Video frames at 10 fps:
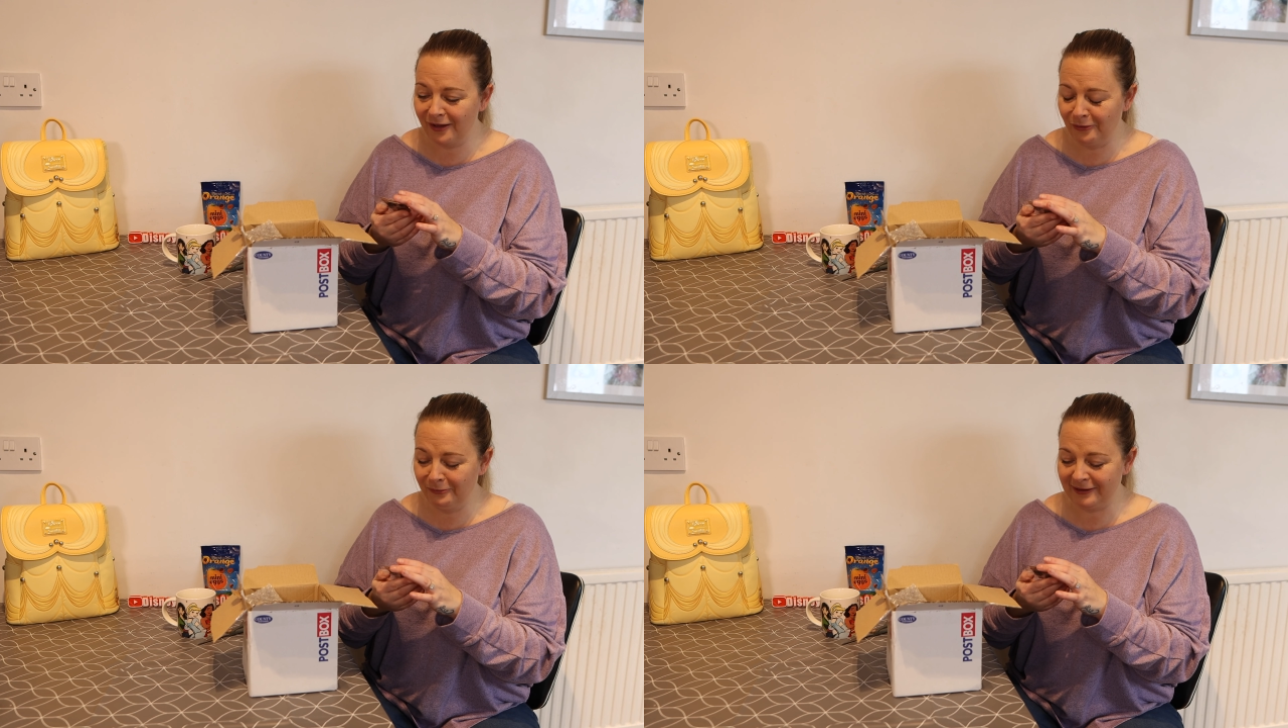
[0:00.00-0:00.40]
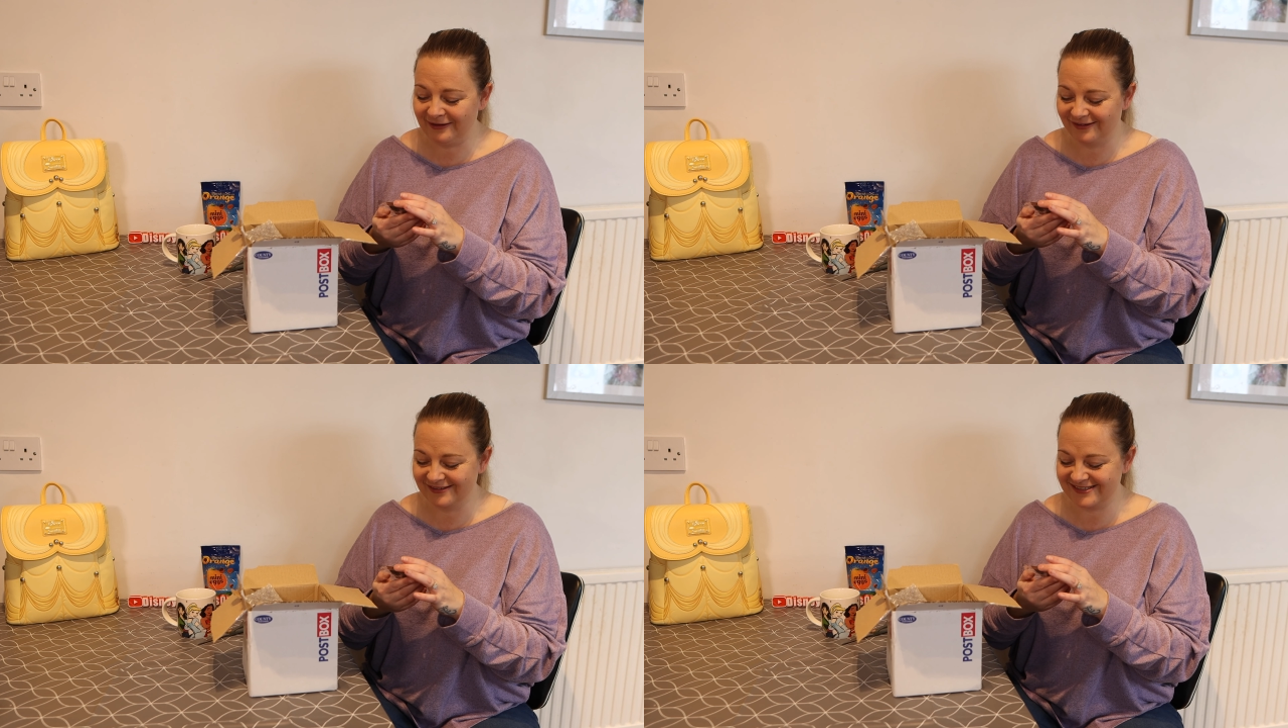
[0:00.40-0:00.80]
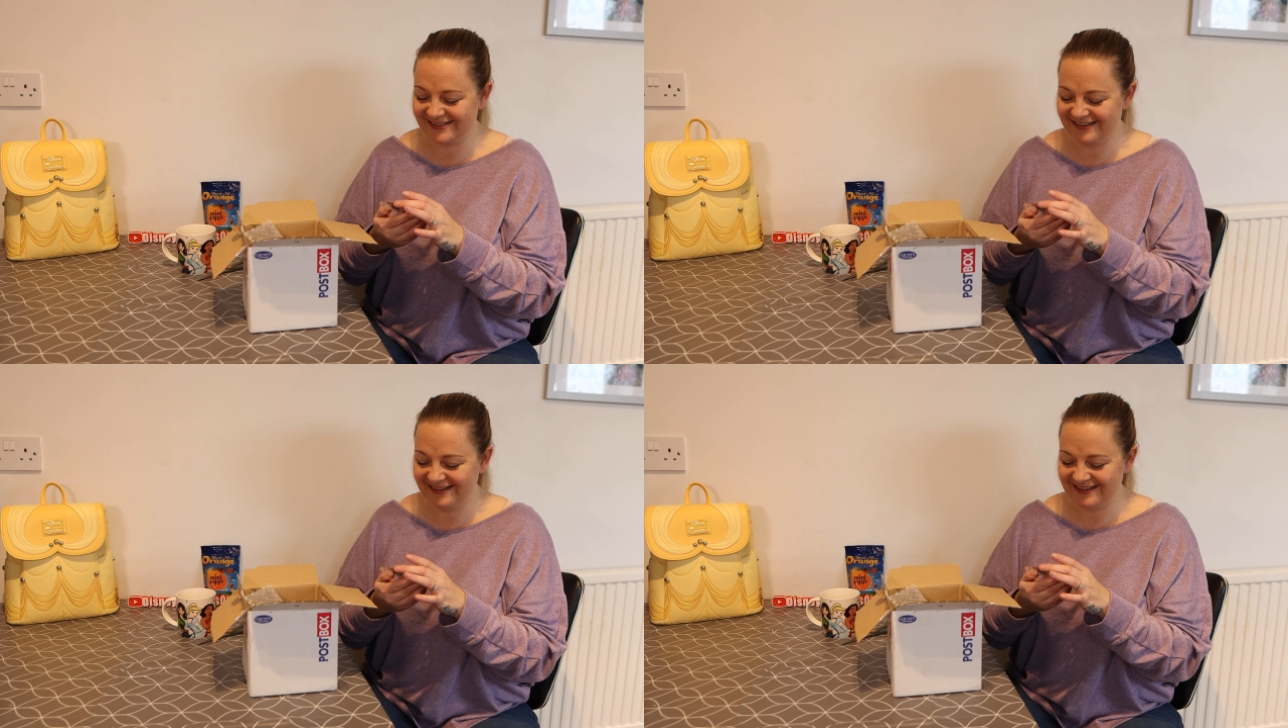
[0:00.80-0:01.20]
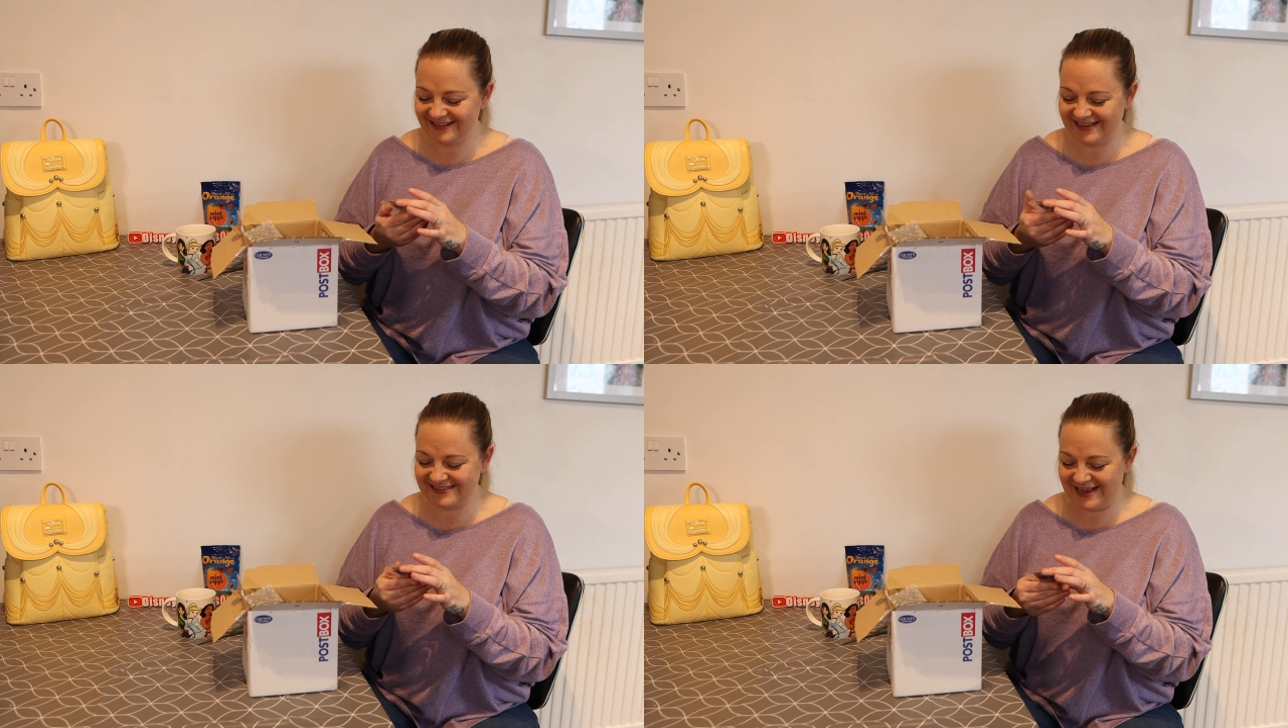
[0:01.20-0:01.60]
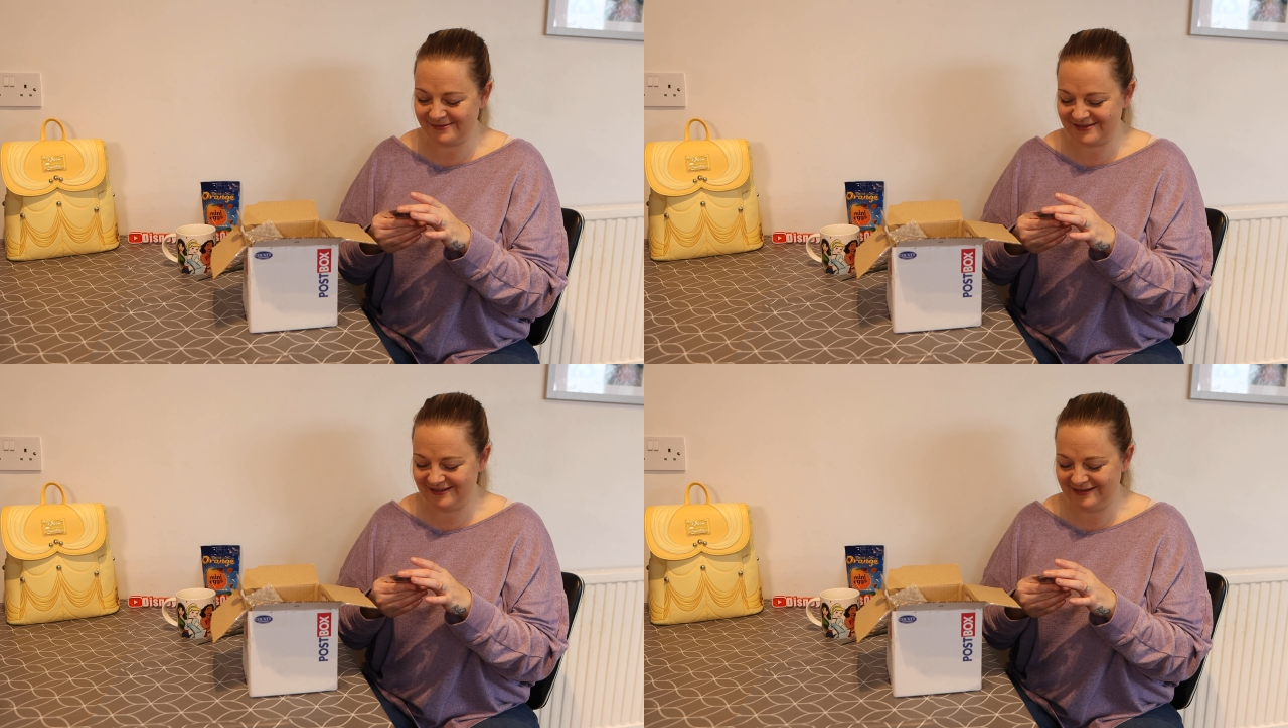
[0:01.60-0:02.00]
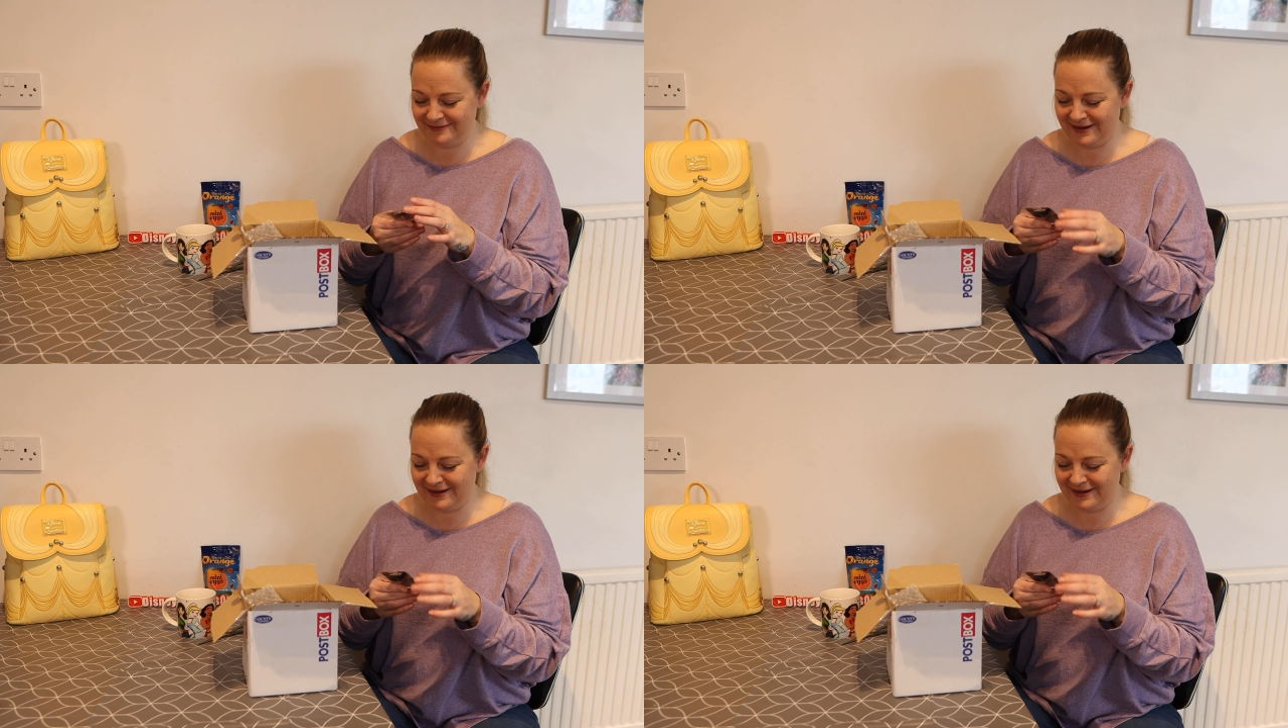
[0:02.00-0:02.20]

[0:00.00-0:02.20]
Oh my god, that is absolutely